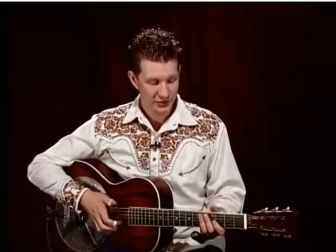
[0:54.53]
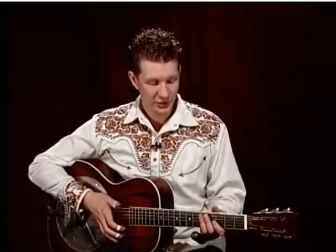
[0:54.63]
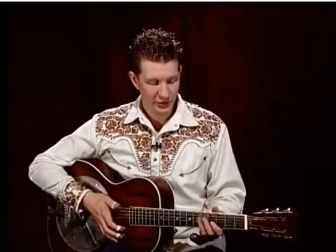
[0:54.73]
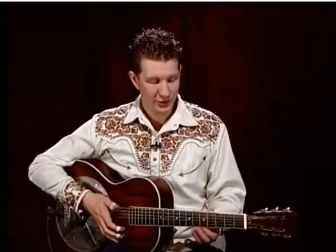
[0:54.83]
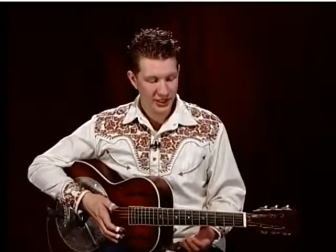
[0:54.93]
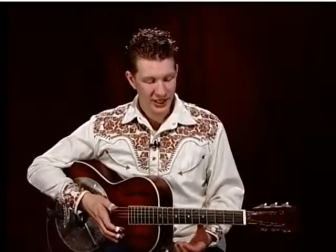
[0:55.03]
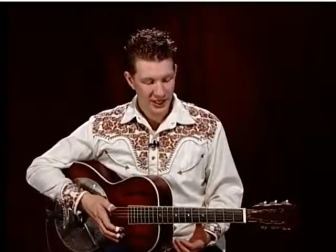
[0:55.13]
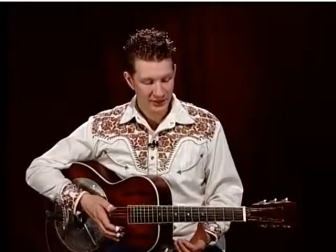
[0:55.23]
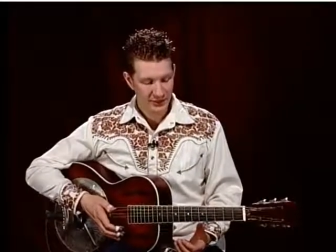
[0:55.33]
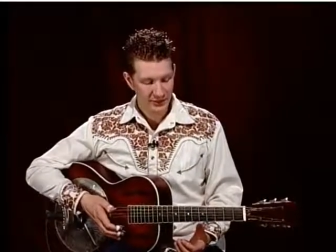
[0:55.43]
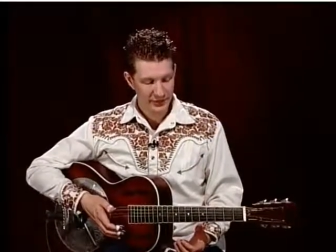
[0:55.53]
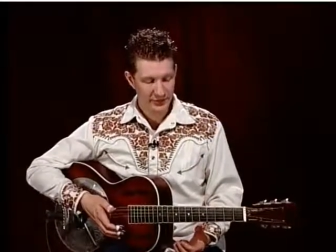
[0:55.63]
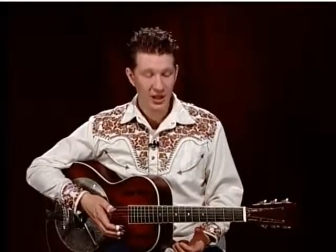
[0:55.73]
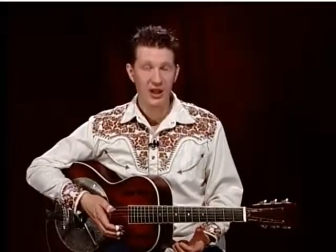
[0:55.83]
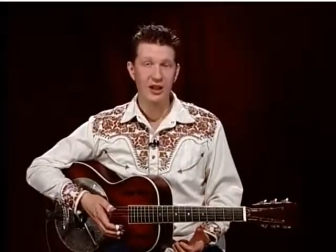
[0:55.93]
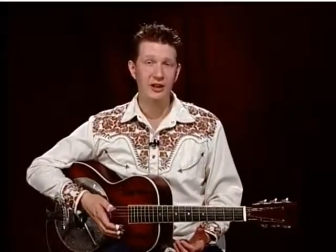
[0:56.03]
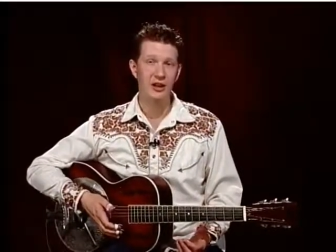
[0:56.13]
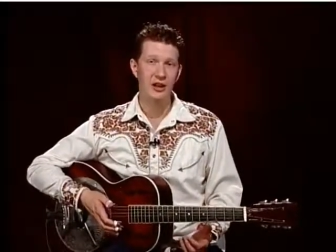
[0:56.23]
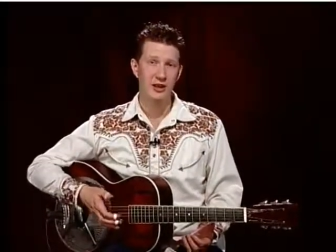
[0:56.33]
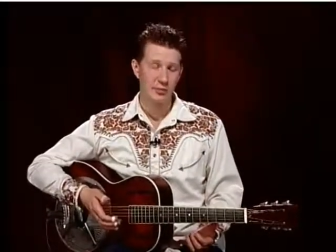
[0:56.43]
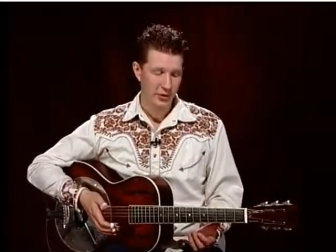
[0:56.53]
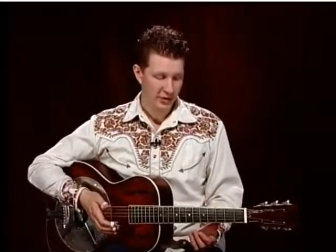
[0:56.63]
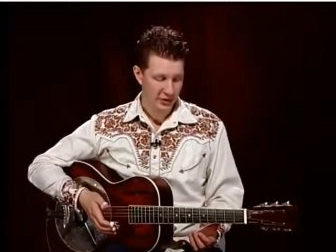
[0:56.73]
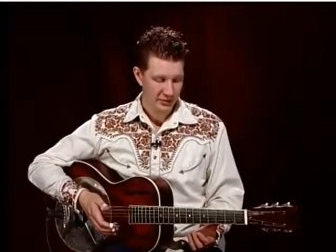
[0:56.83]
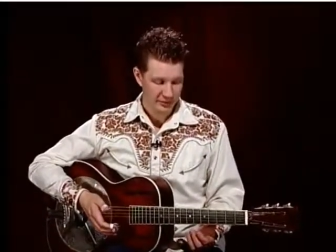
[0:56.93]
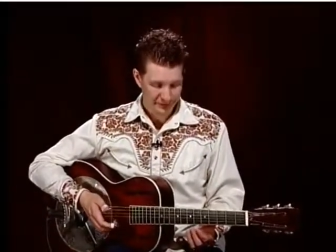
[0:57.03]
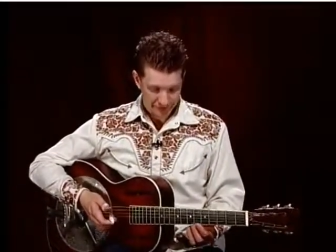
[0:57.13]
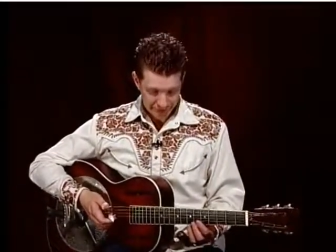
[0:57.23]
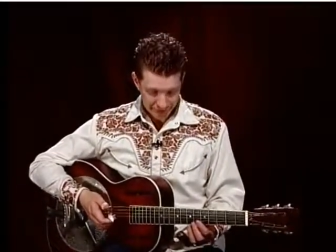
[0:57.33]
So looking at the slide part,